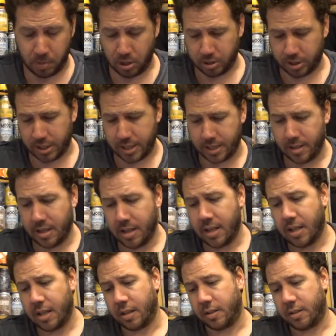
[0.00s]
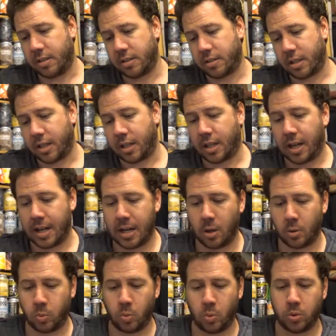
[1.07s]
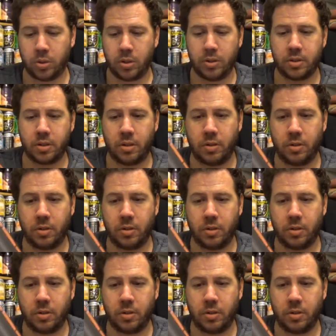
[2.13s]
Margate. This is Cloudwater's